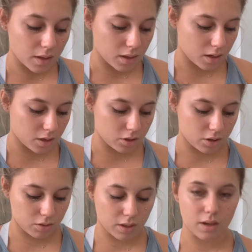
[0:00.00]
and then I just
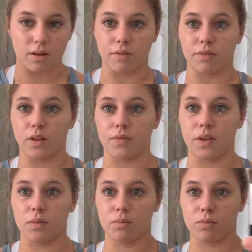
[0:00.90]
use like a
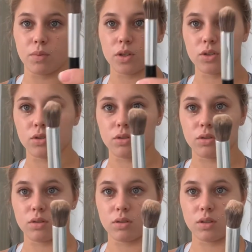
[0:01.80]
fluffy brush
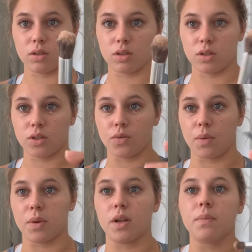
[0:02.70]
to
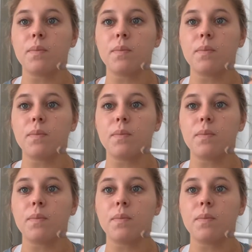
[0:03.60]
rub it in.